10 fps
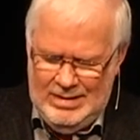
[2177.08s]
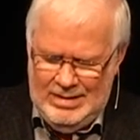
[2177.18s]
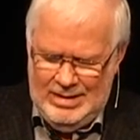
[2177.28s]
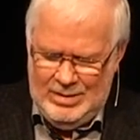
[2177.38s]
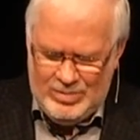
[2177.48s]

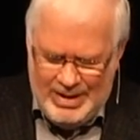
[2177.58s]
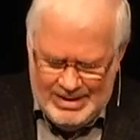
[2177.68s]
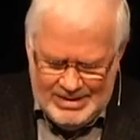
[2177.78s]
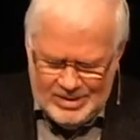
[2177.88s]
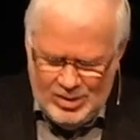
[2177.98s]
It
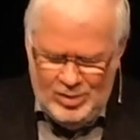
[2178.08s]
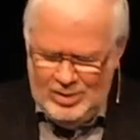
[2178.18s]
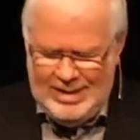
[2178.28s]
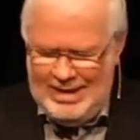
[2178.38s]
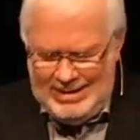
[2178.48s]
raises all
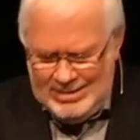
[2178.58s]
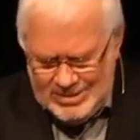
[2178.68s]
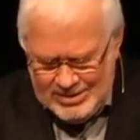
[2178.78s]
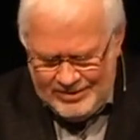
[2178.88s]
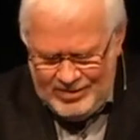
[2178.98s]
kinds
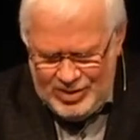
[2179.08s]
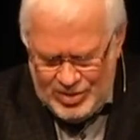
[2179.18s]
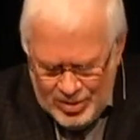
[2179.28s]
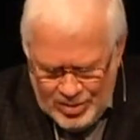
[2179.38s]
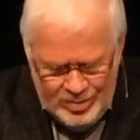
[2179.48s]
of
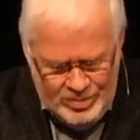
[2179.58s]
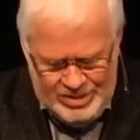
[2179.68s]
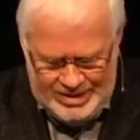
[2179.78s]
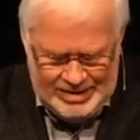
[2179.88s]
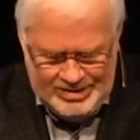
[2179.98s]
huge
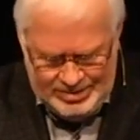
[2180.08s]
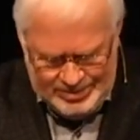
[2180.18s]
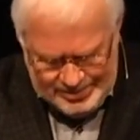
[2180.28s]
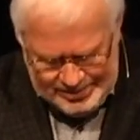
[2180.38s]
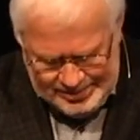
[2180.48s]

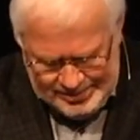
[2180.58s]
issues.